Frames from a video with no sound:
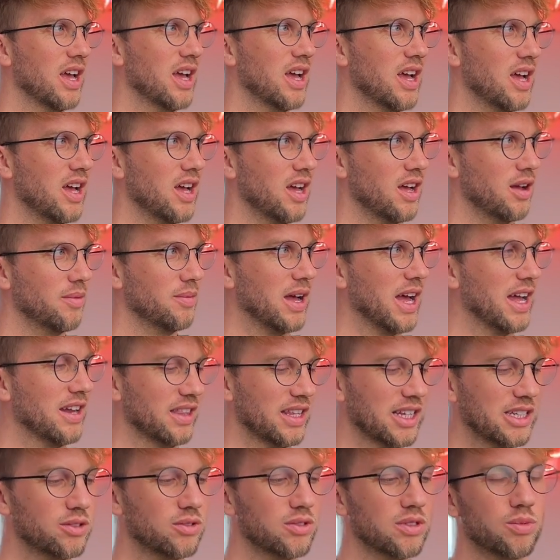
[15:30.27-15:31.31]
Um, and
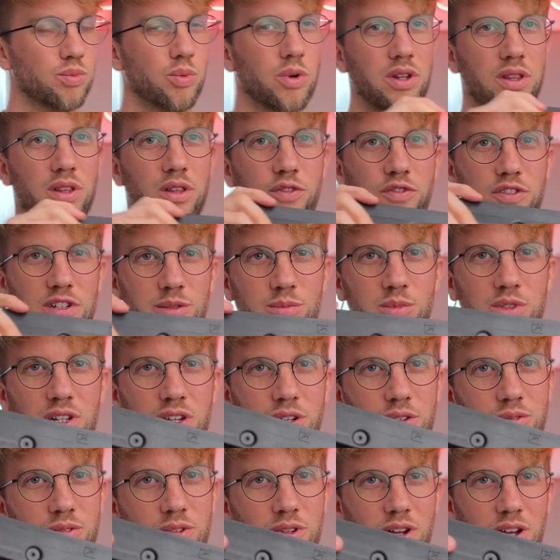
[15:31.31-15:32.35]
this was one of the frames that
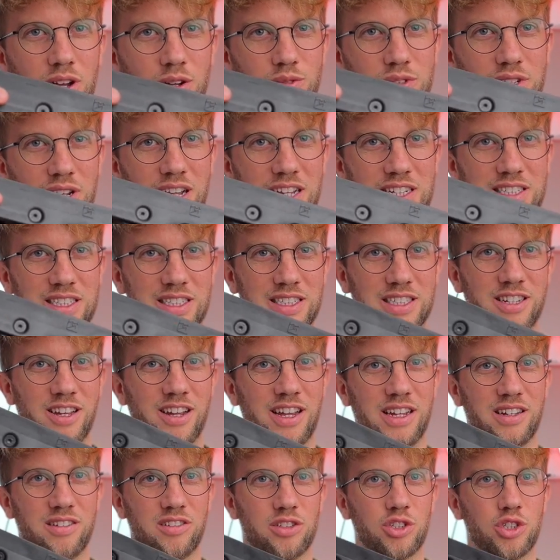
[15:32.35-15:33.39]
I, I was less
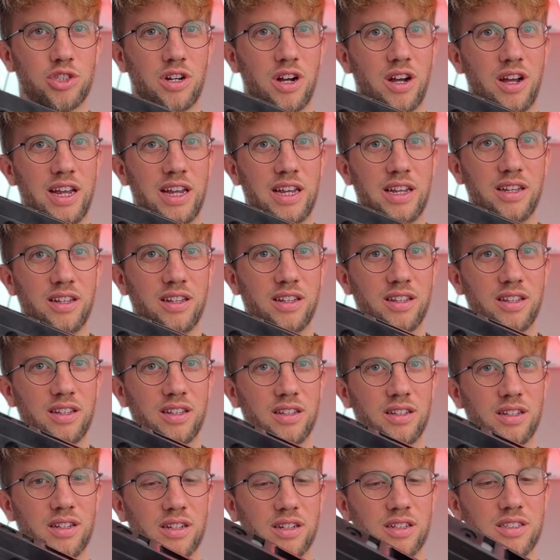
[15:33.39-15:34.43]
excited to try.
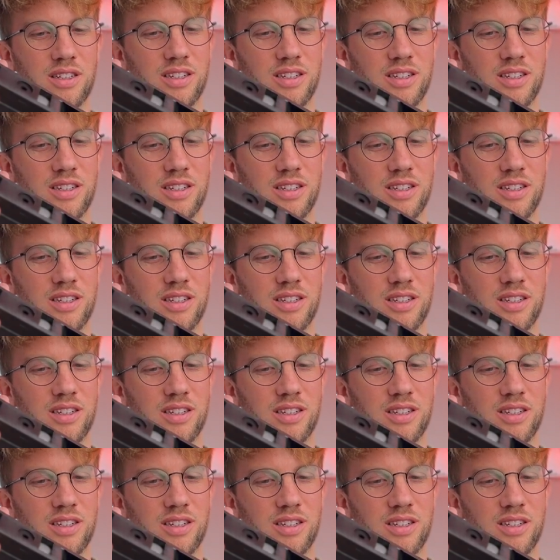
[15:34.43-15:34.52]
Mm.